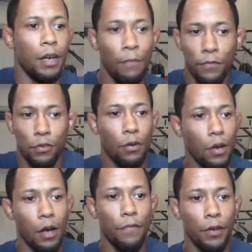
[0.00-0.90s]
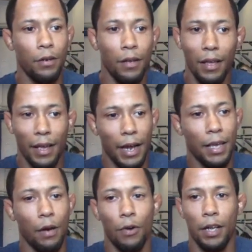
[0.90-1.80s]
I'm so confident, I
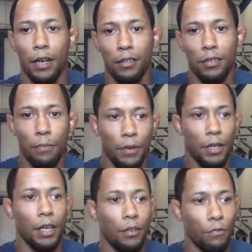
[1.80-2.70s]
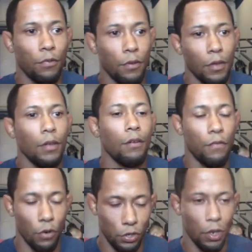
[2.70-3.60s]
can't wait to get in the step in the cage for,
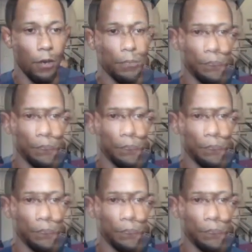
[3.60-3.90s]
for Shaw.